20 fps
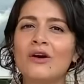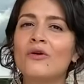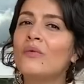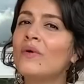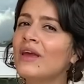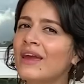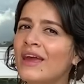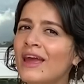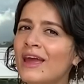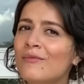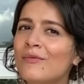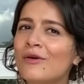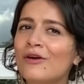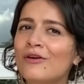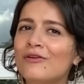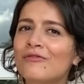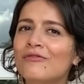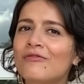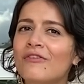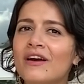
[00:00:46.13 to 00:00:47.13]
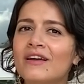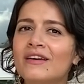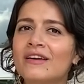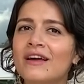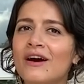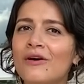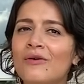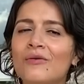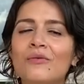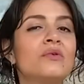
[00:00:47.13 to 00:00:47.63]
We came here to find
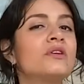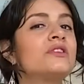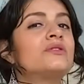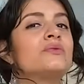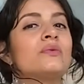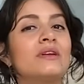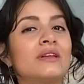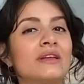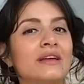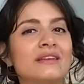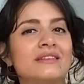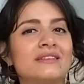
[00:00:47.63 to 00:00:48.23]
out what's really